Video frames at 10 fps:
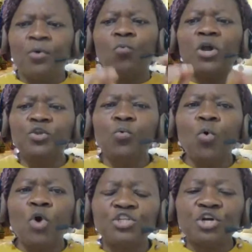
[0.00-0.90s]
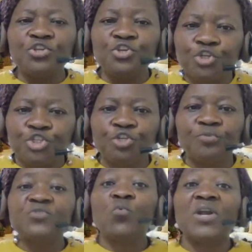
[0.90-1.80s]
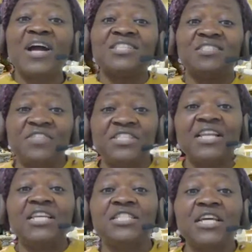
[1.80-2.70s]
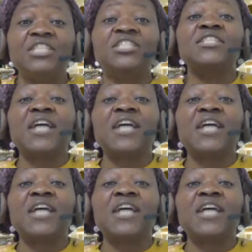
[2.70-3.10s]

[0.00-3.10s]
What you watch on YouTube is what artificial intelligence